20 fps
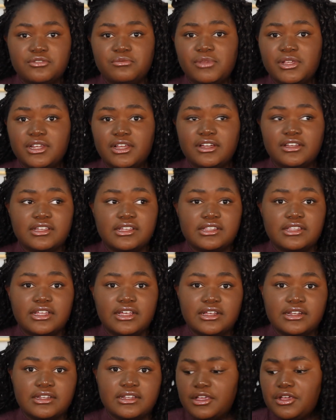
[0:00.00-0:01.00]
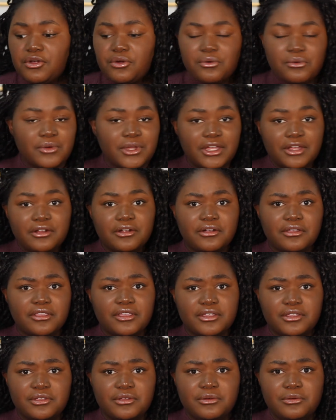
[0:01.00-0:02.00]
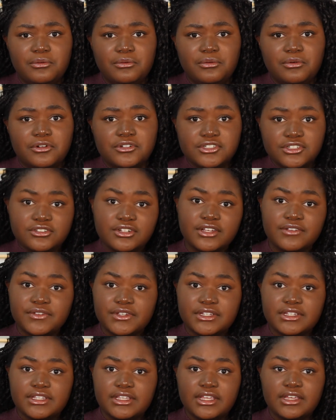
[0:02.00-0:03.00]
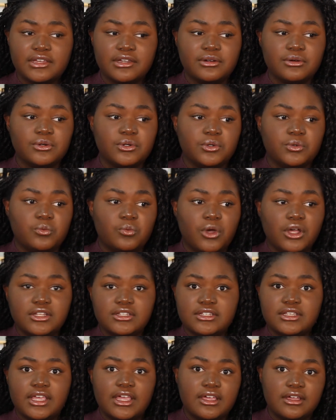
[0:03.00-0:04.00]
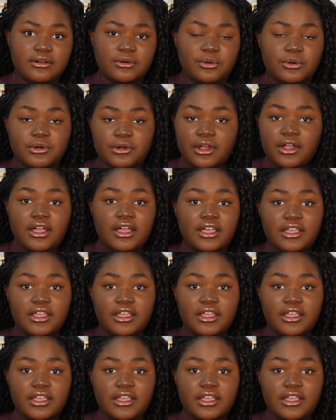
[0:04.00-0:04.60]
you may not get that career that you are striving to get or want to get, or